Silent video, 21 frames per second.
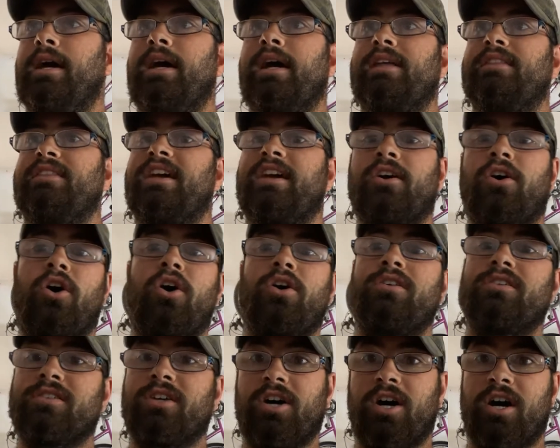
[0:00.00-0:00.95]
they
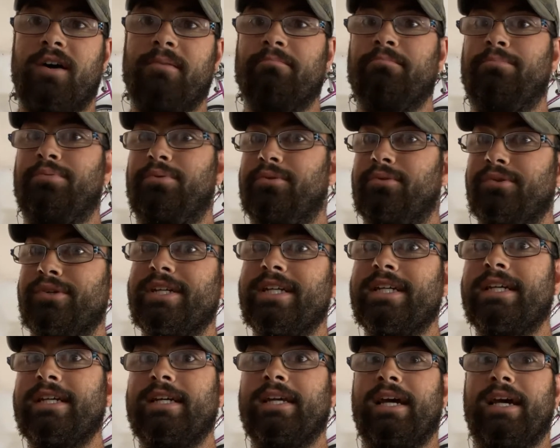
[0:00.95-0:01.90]
all come
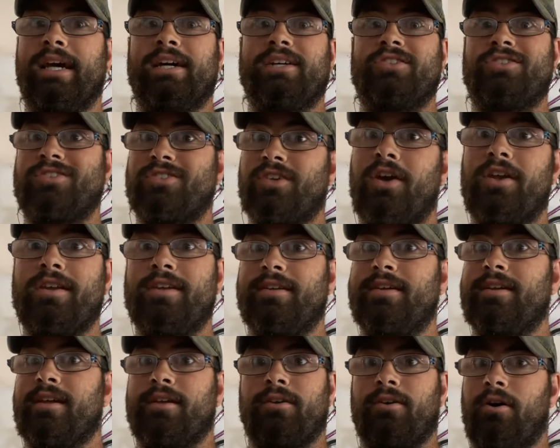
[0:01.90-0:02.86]
pre-sighted
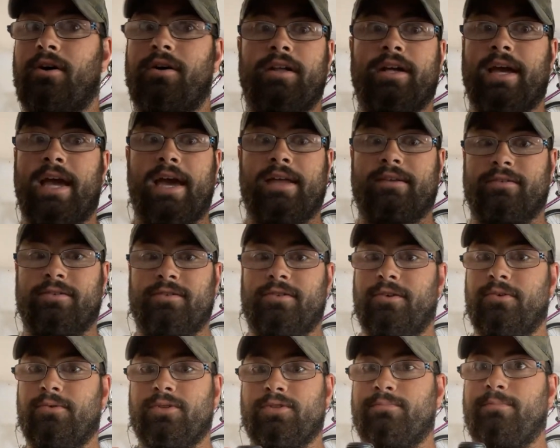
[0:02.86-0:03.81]
in. All I had to
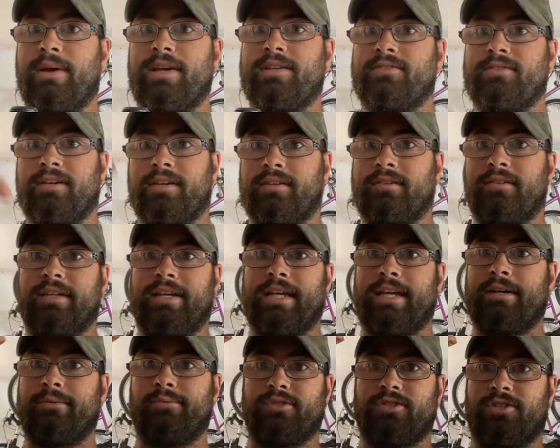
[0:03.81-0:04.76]
do is basically,
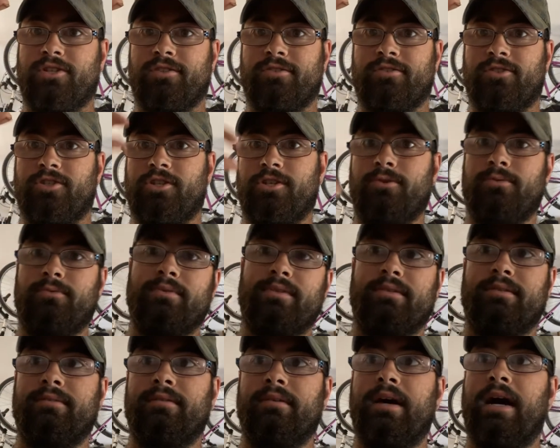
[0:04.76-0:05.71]
it was just
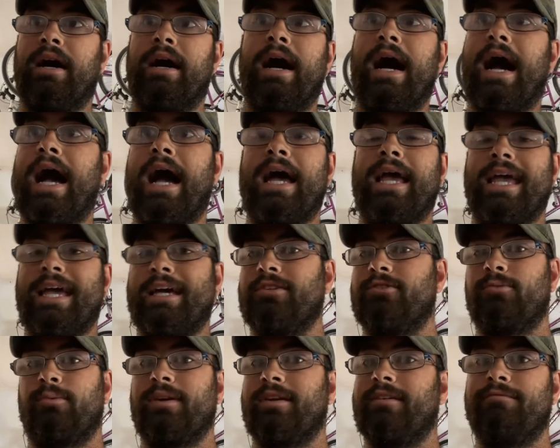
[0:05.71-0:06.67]
shooting a high at
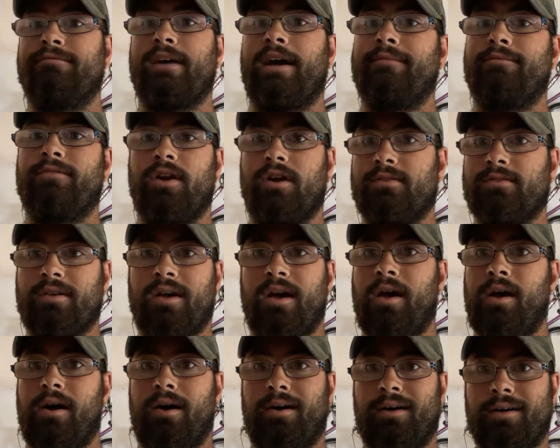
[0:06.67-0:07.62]
25 yards.
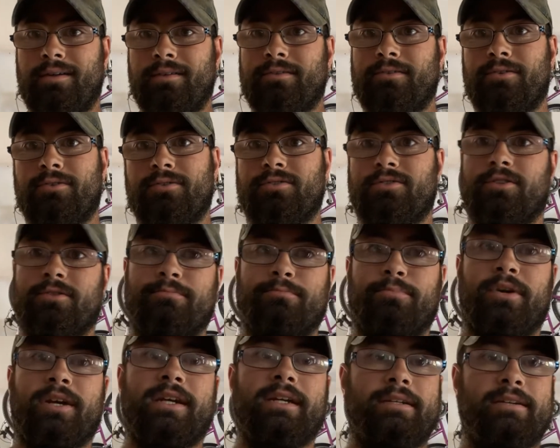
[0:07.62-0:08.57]
All I had to do is just
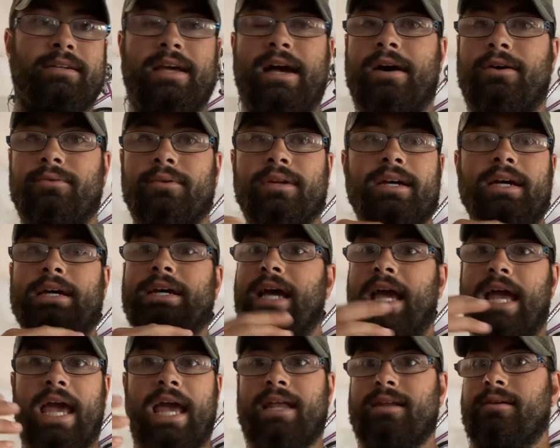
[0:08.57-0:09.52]
bring it down,
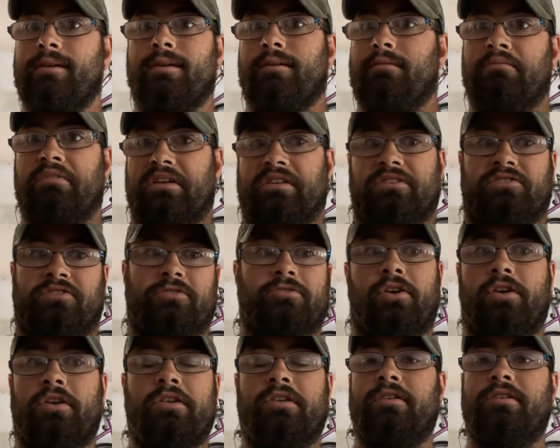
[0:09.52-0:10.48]
and it's
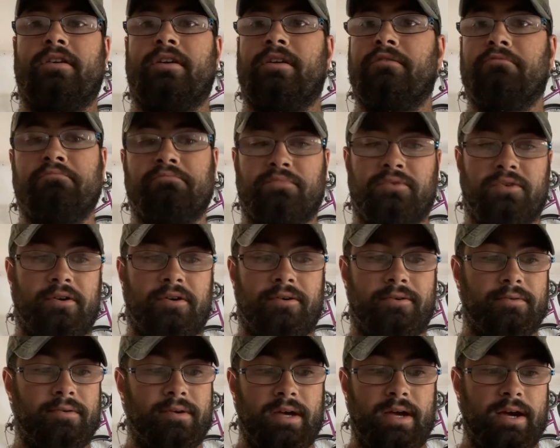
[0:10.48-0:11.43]
sighted in. So
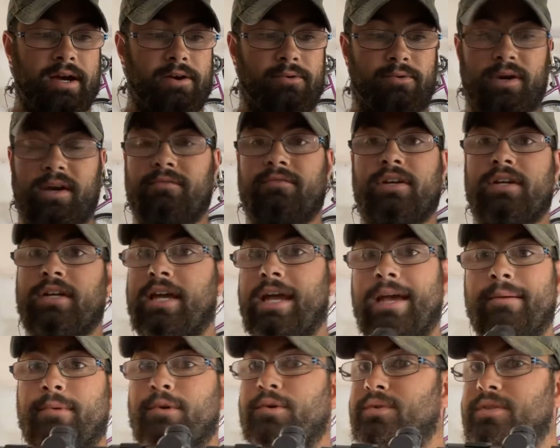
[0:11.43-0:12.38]
whatever
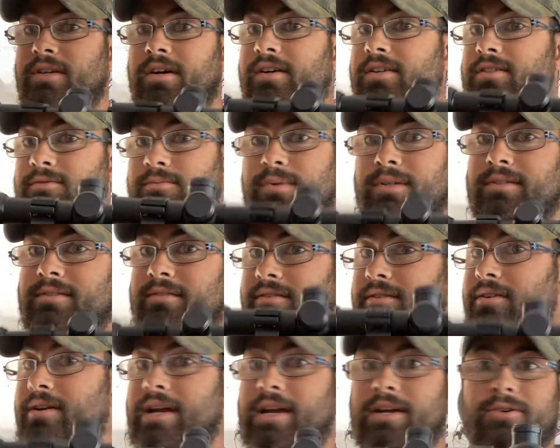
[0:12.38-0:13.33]
Gamo does with
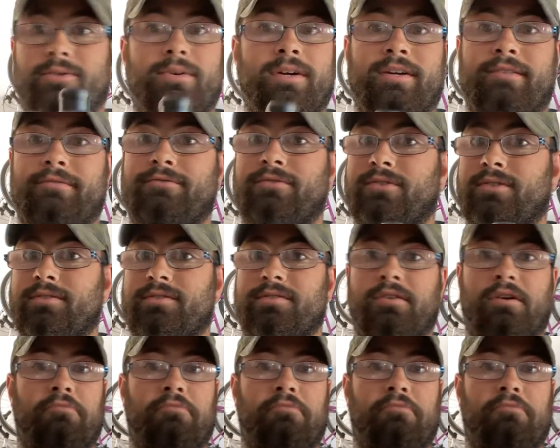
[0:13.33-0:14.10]
their air rifles,